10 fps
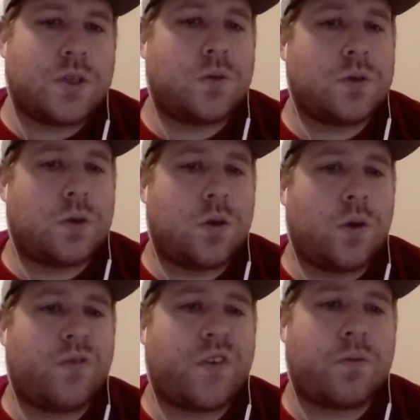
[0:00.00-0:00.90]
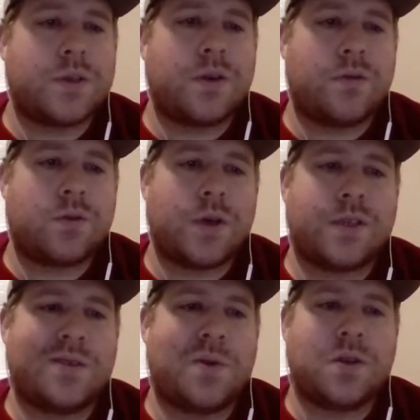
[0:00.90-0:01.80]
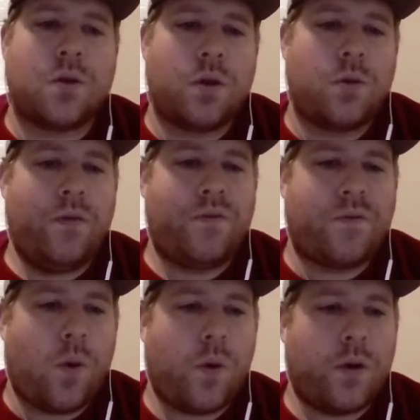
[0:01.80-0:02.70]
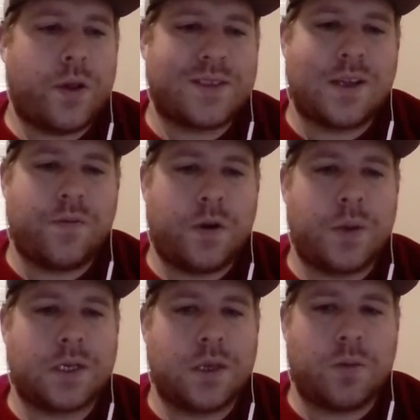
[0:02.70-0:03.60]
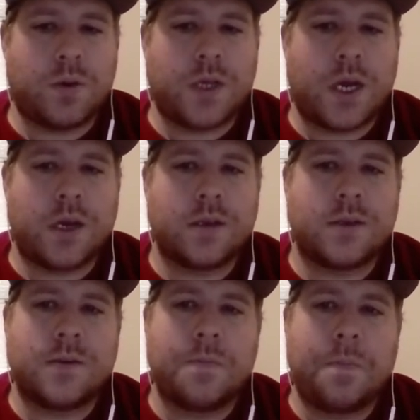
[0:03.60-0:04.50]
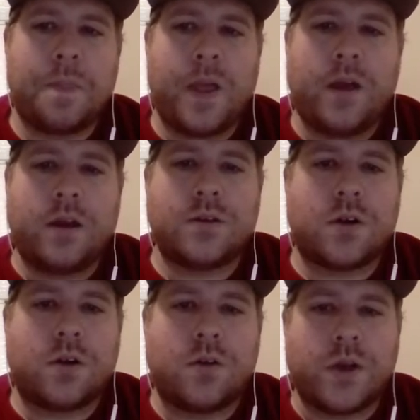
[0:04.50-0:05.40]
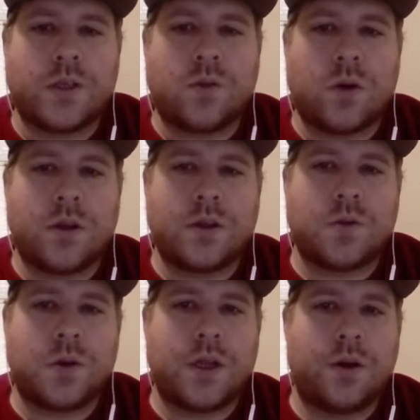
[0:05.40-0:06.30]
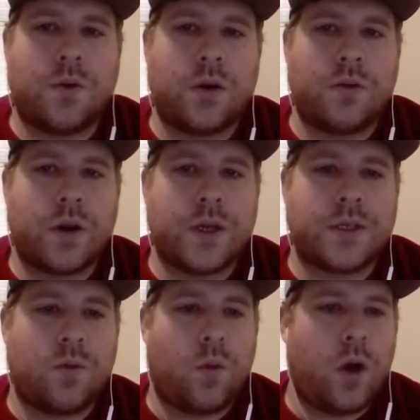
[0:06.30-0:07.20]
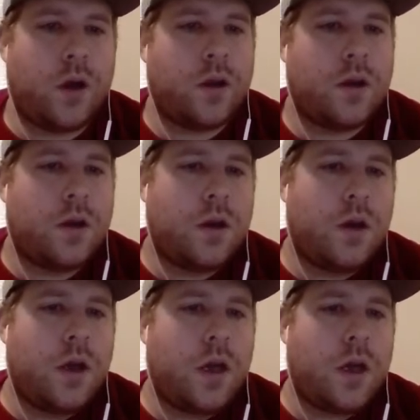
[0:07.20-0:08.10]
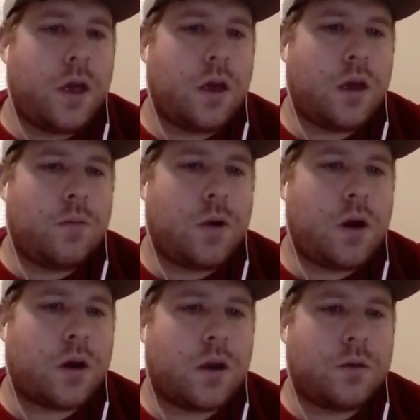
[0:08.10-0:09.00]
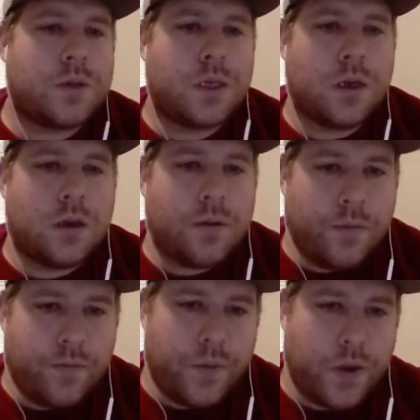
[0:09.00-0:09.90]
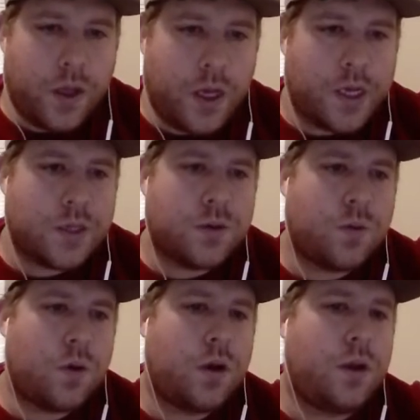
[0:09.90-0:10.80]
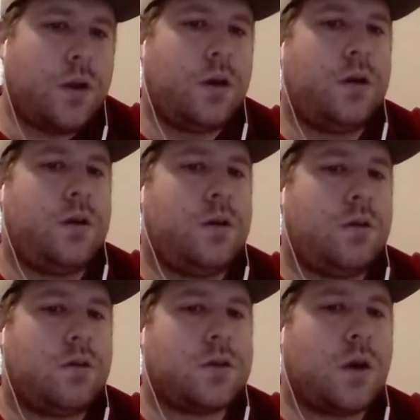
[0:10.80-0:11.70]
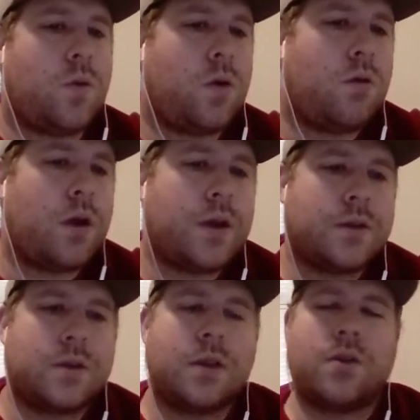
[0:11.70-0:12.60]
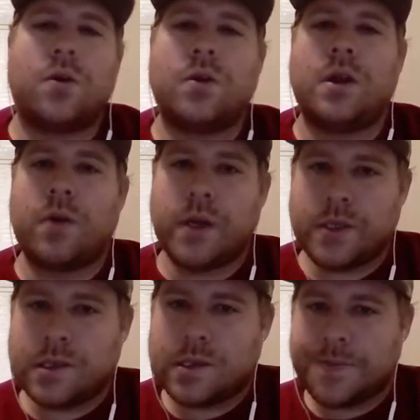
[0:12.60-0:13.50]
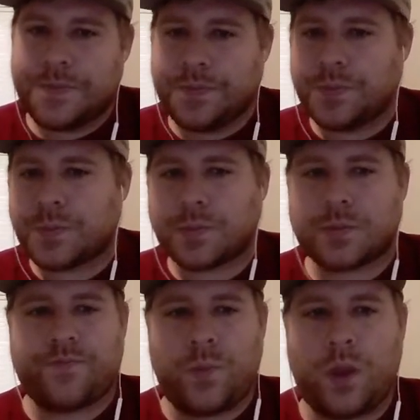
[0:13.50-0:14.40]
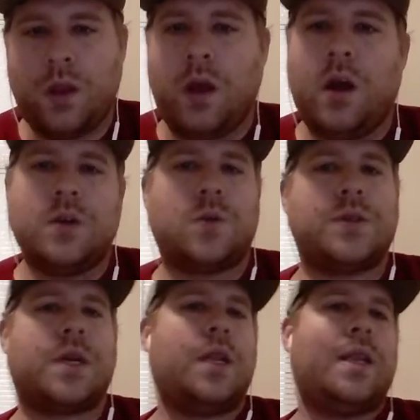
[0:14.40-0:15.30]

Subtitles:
one's won 25% of its races, but it's only won 4. That's not a very big sample size. Here's an unraced one. This one didn't win a race and 1. And Mahogany Obsidian has won, looks like 1 race in 13 races. So once again,